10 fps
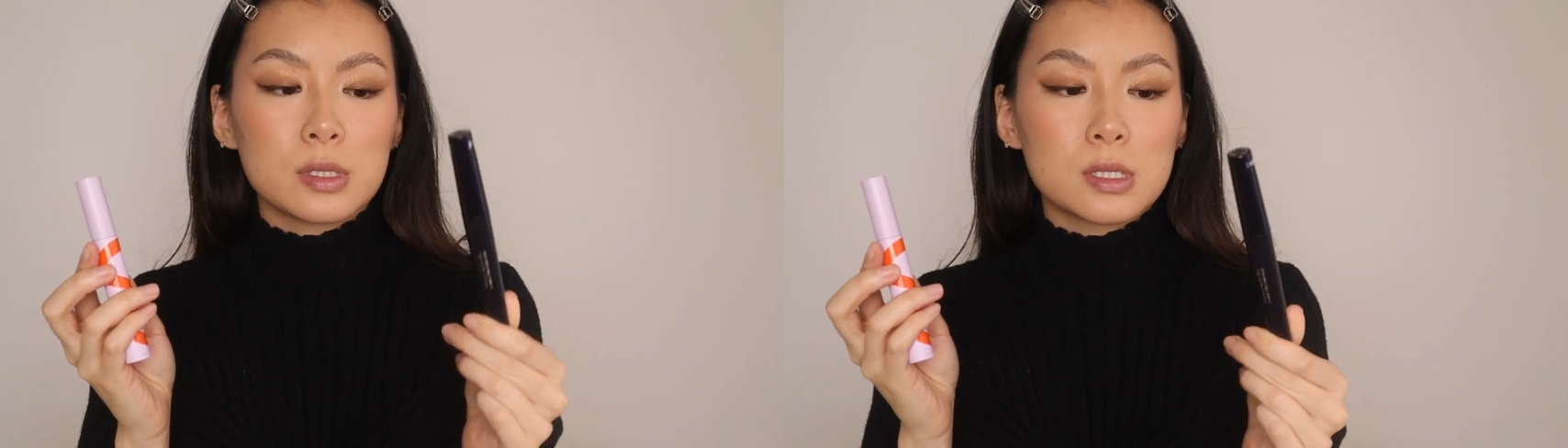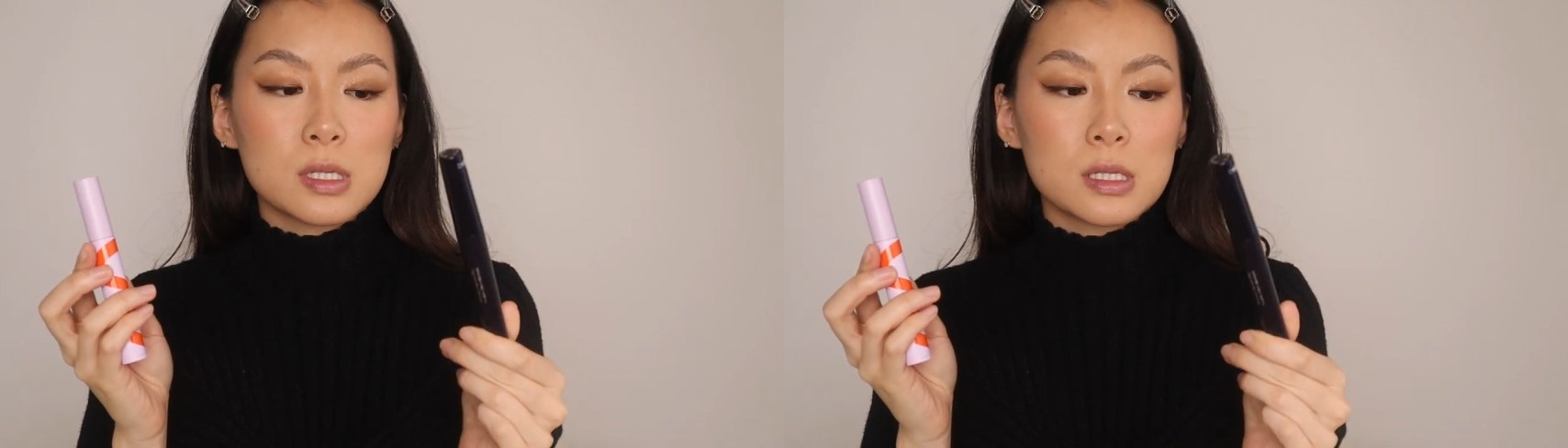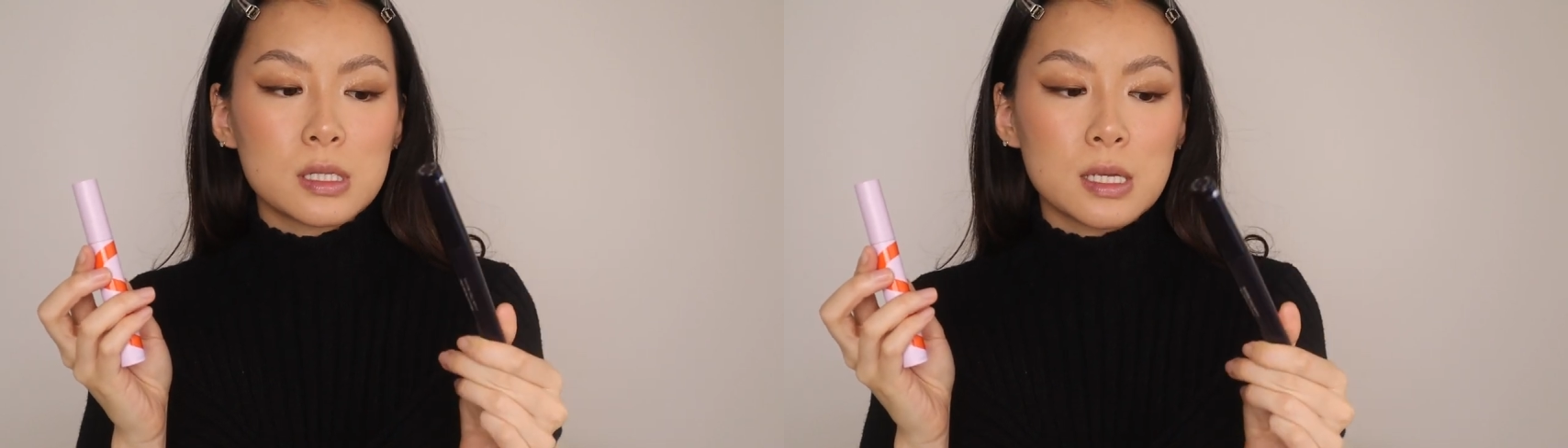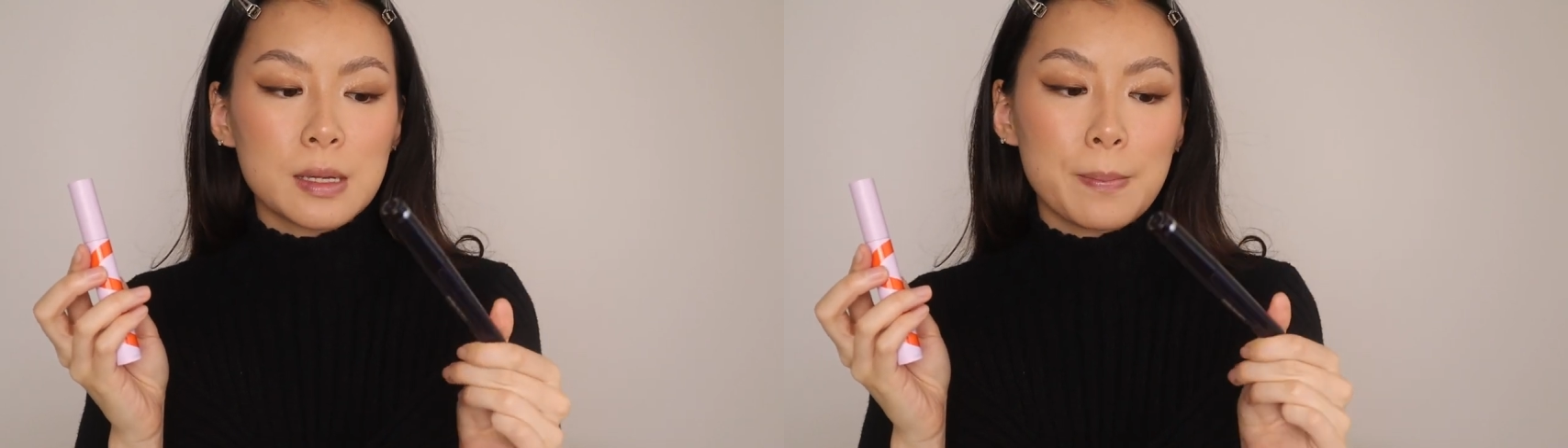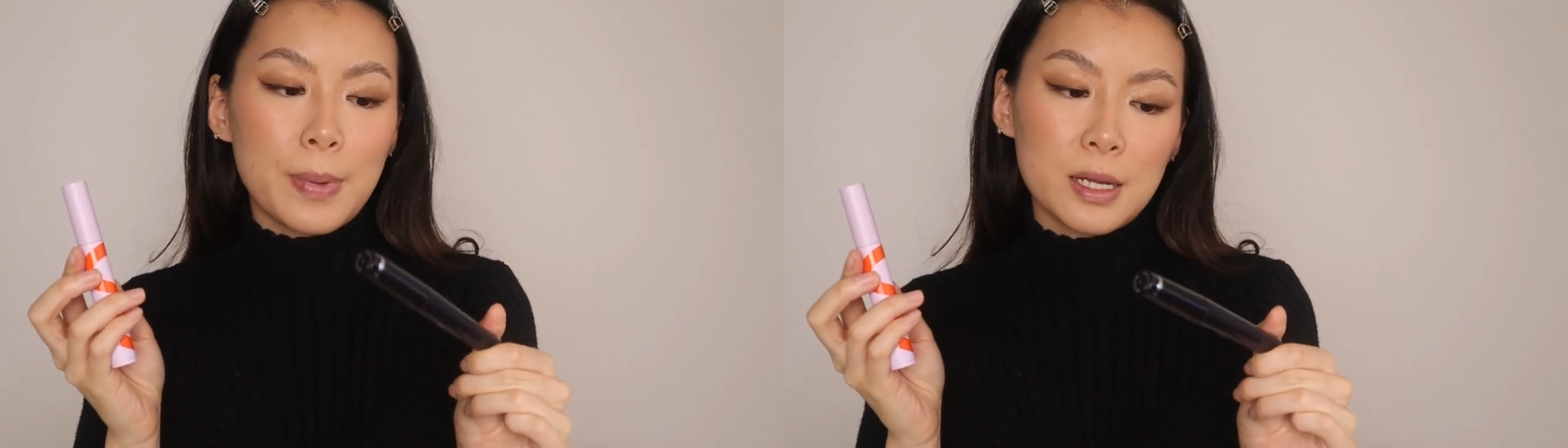This is
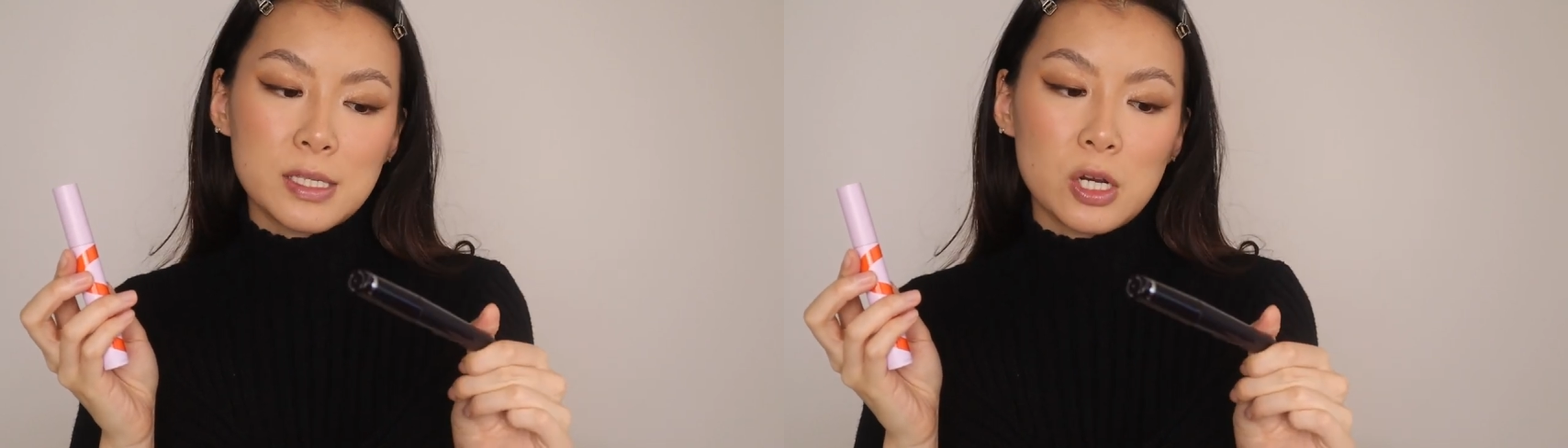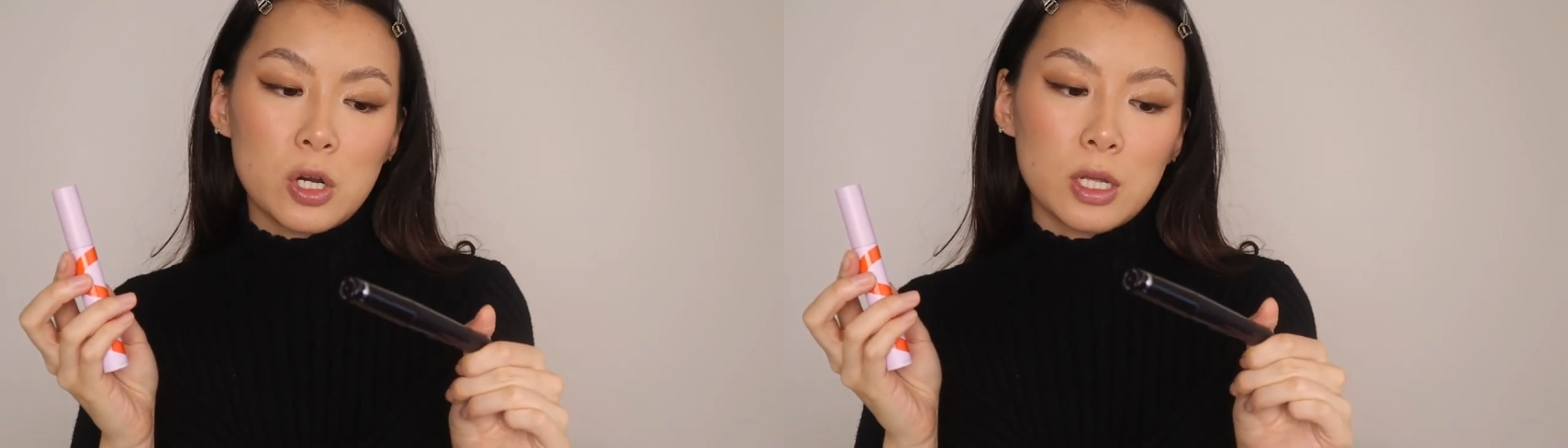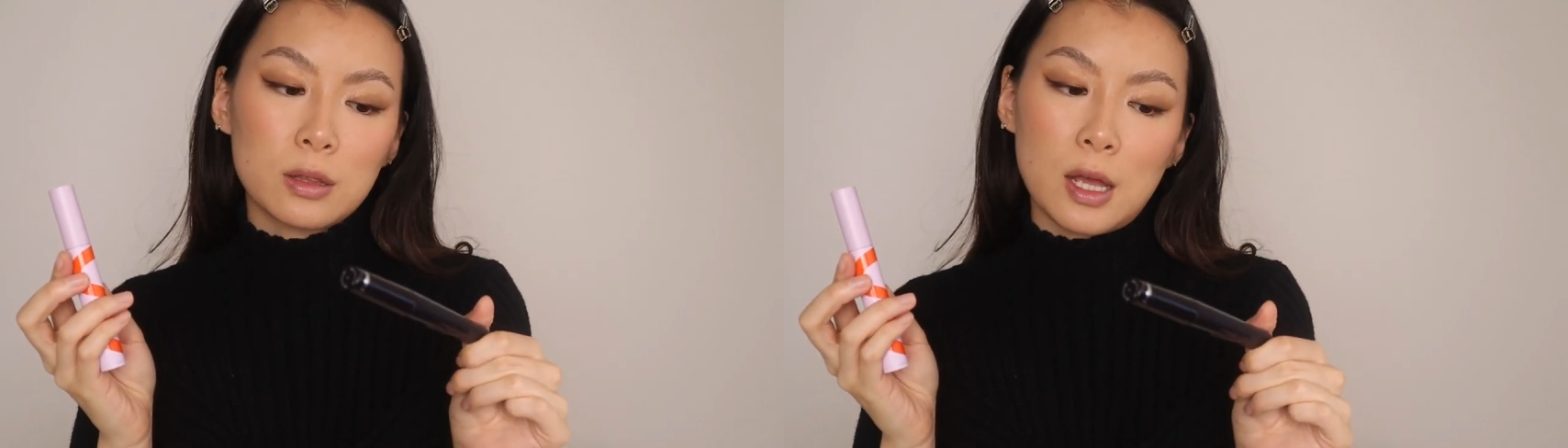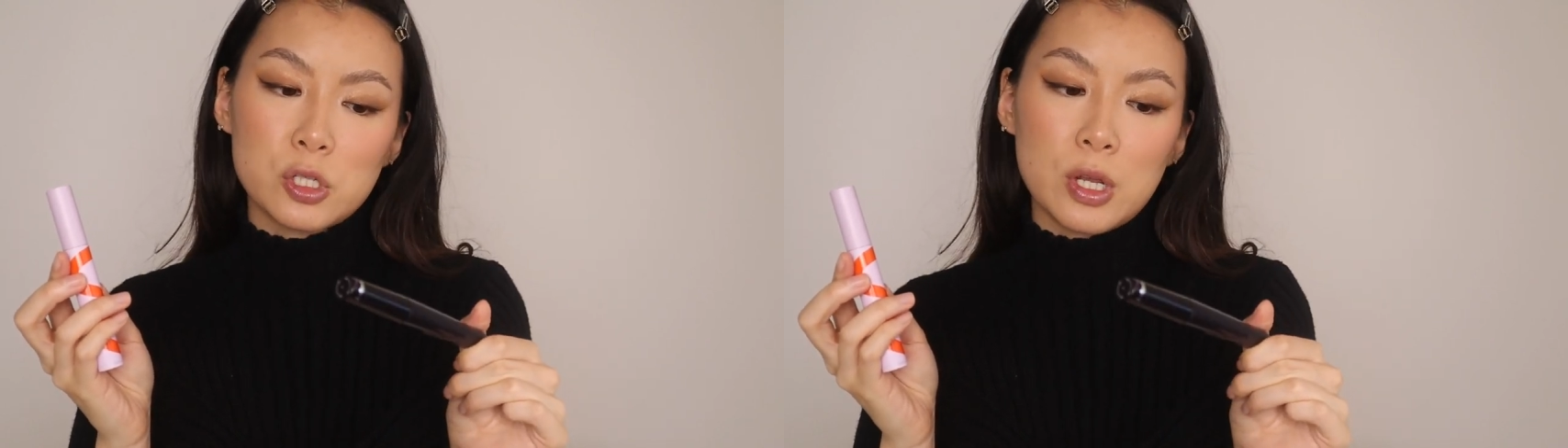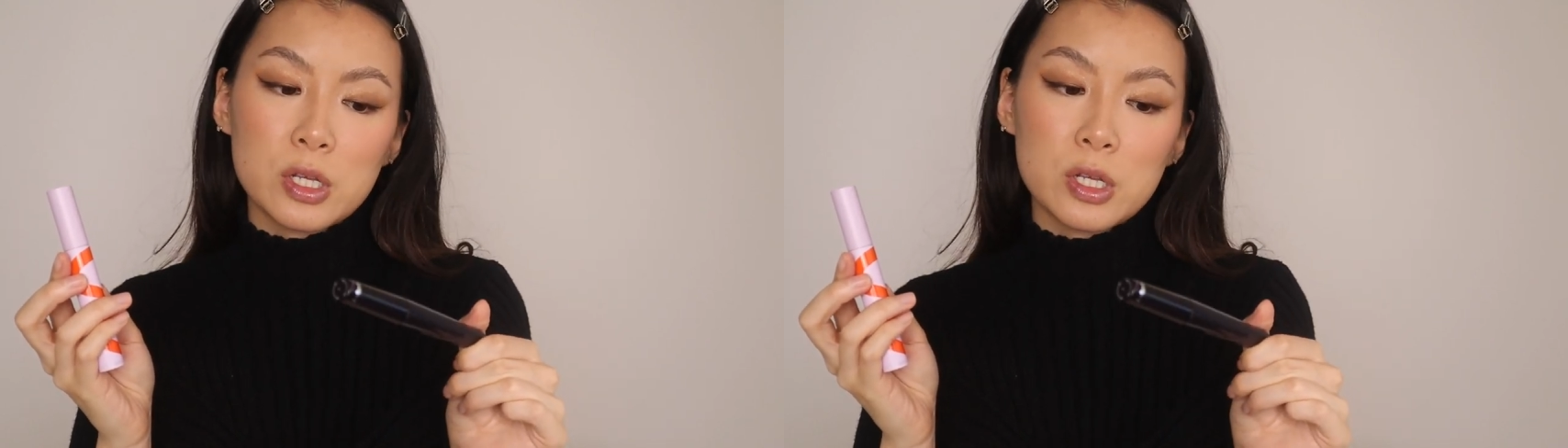the By Terry Lash